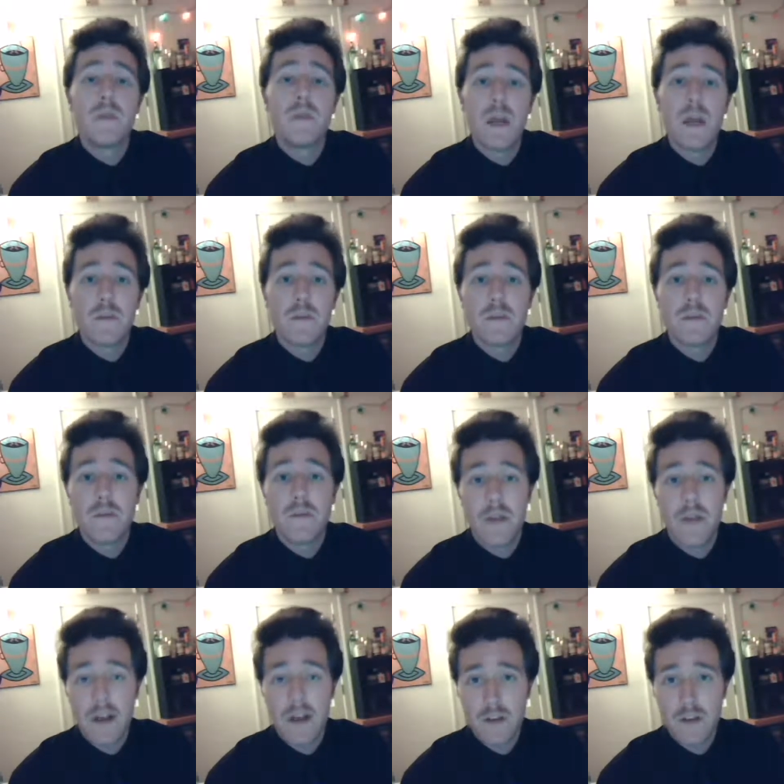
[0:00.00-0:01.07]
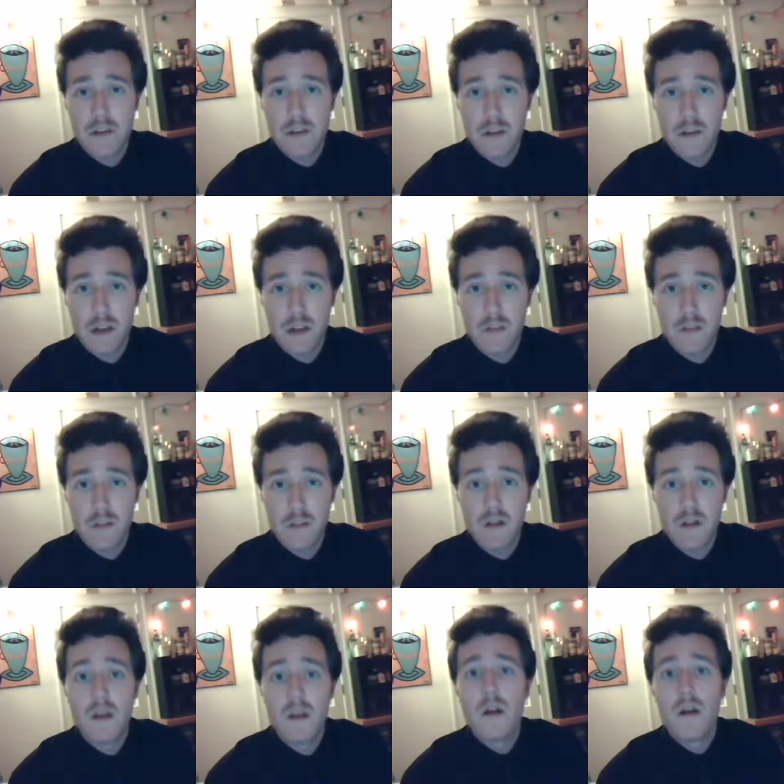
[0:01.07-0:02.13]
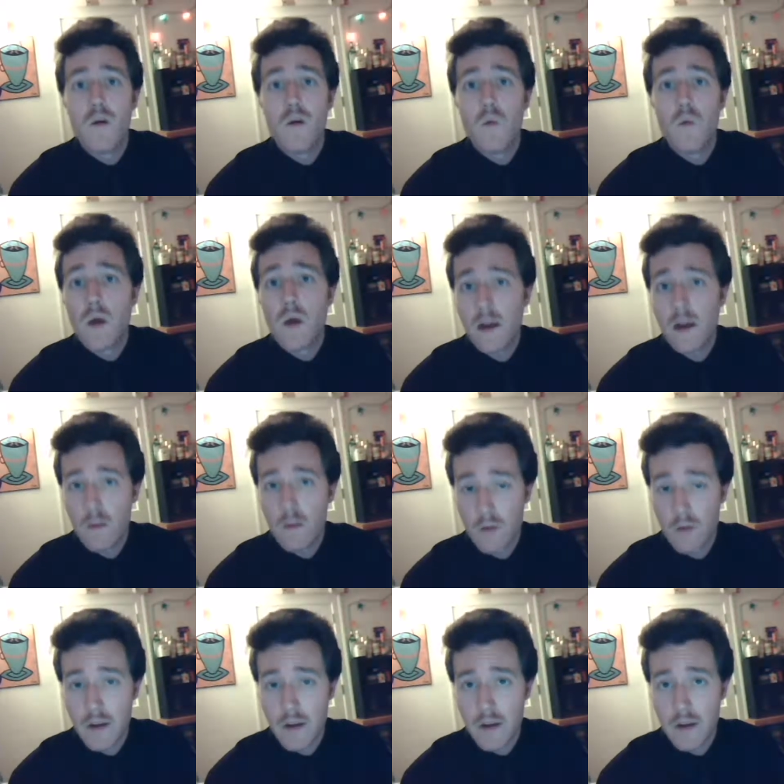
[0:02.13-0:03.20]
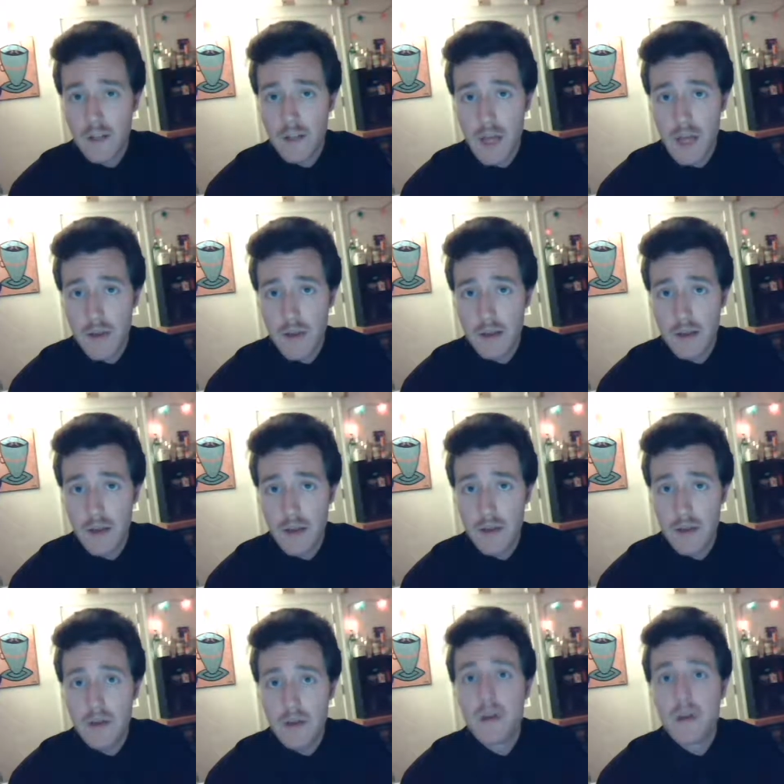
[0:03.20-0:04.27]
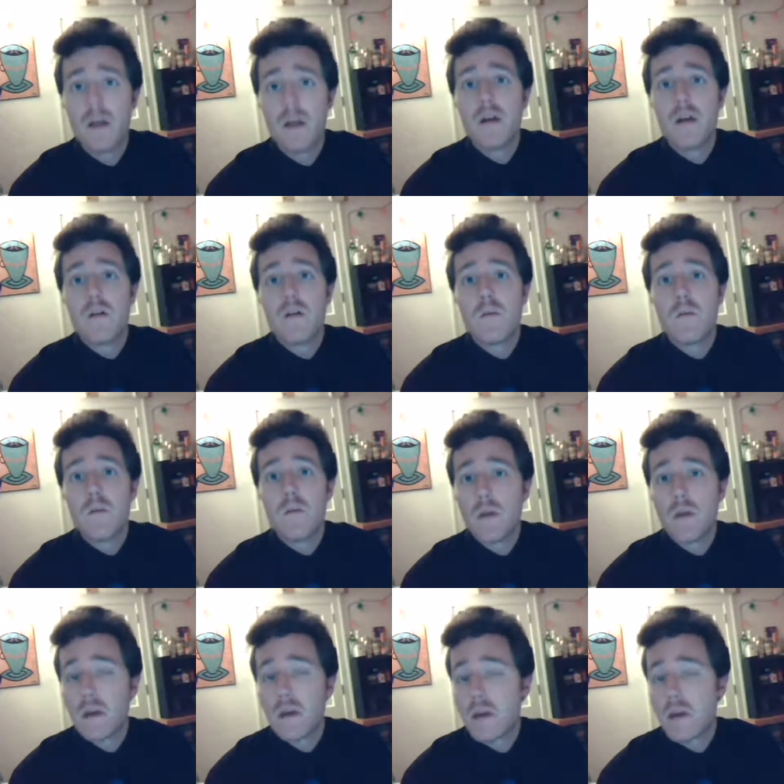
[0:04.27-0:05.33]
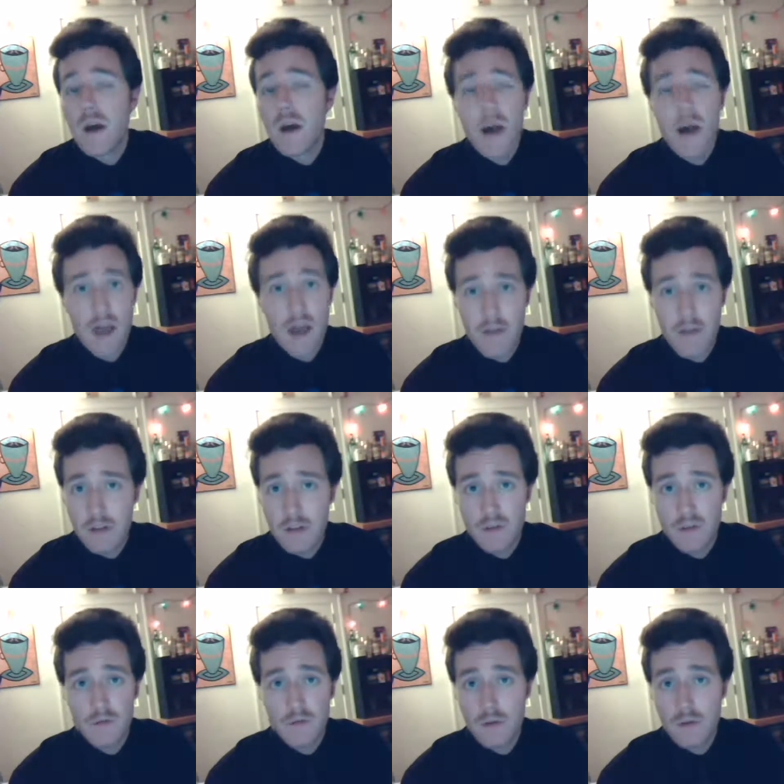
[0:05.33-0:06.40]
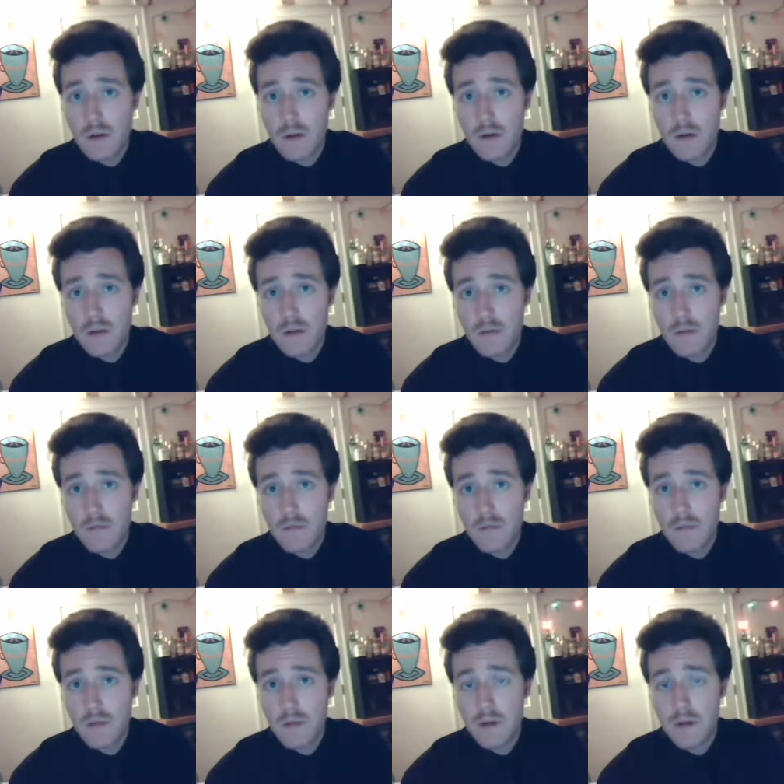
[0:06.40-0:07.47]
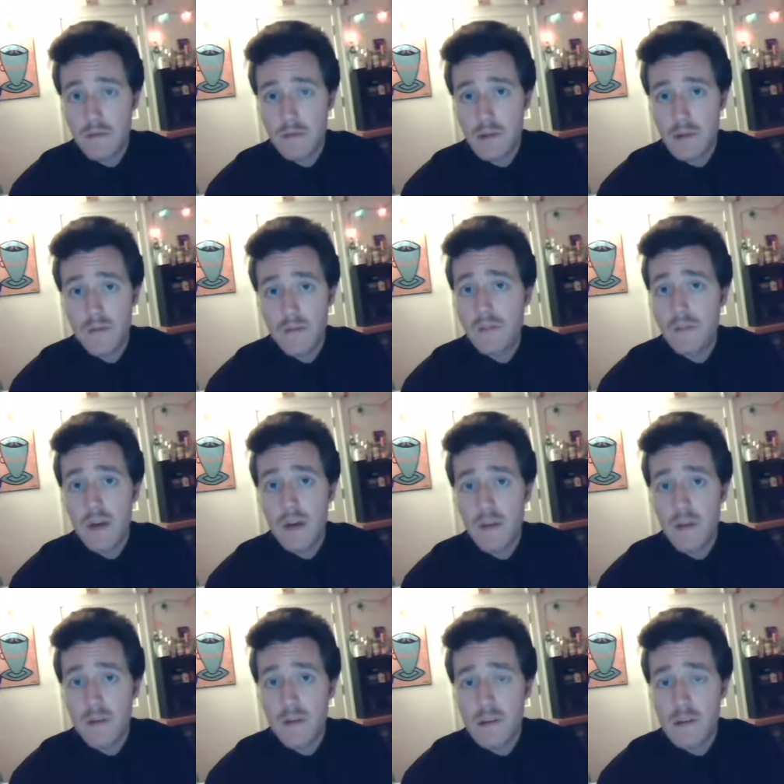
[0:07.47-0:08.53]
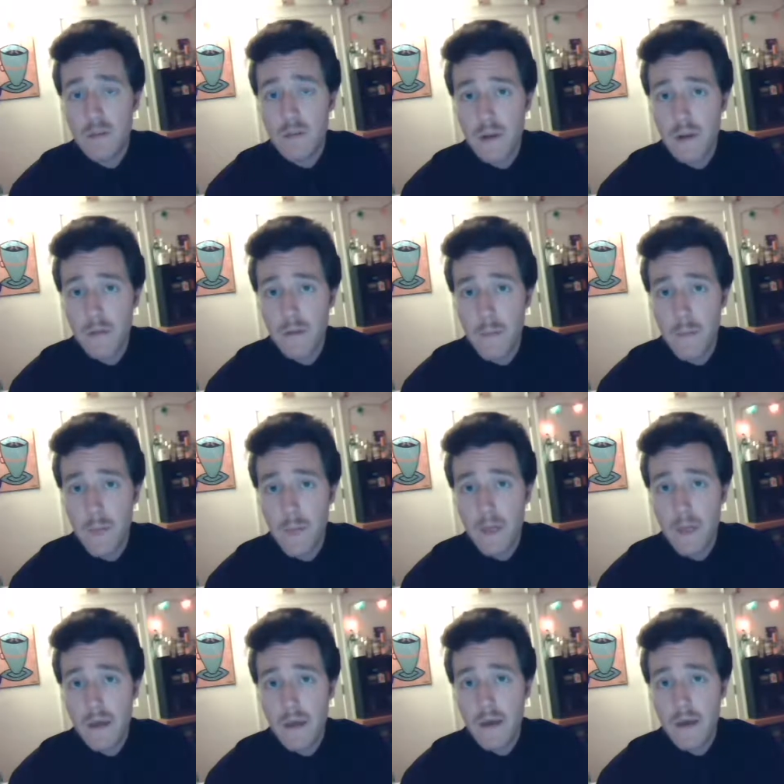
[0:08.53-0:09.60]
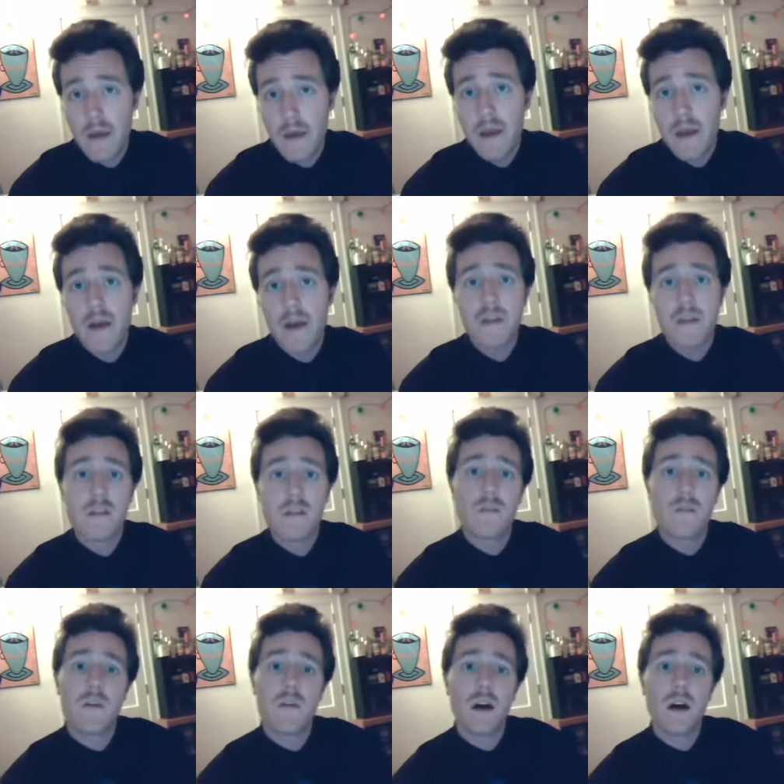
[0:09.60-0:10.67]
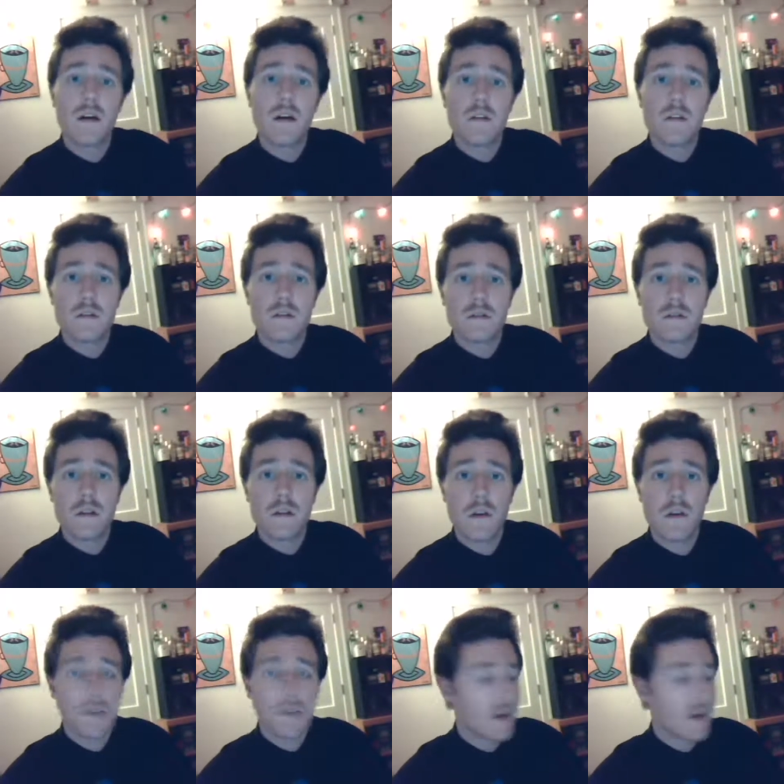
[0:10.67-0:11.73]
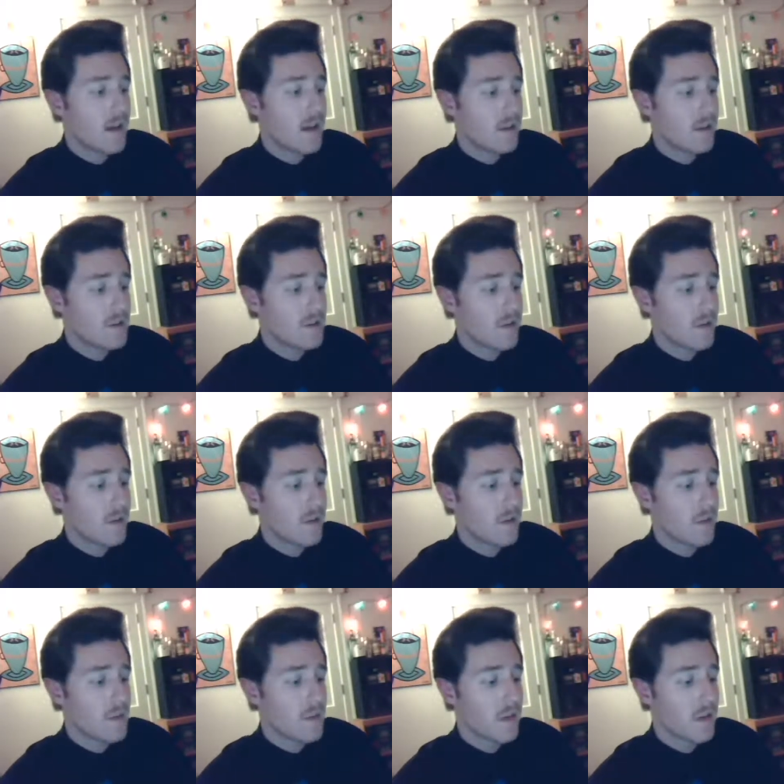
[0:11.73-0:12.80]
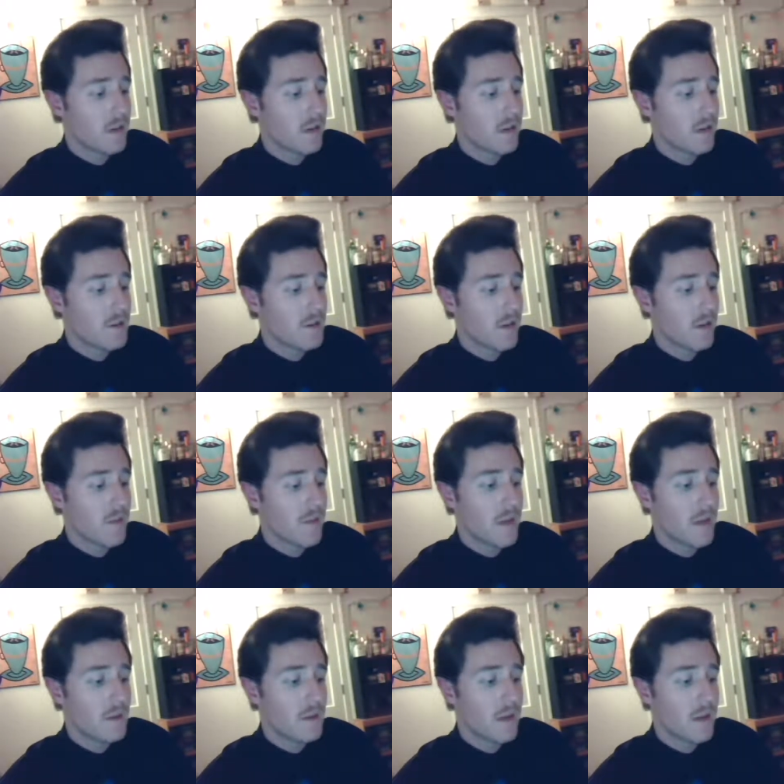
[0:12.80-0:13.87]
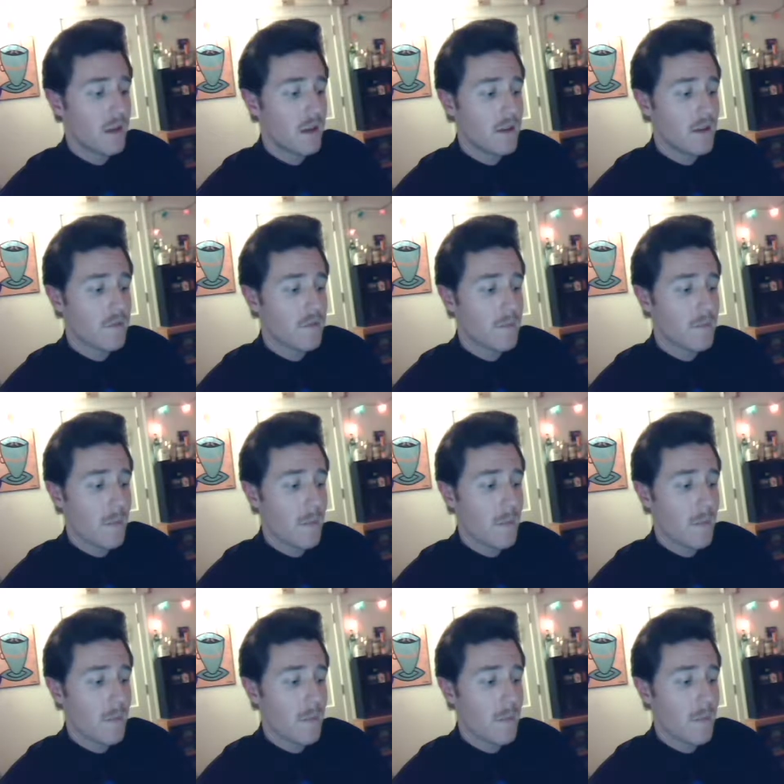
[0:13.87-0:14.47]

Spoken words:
be able to be financially successful while working a job I like, not having to work 75 hours a week. And so far, going to college has been one of the best decisions I've made in my life.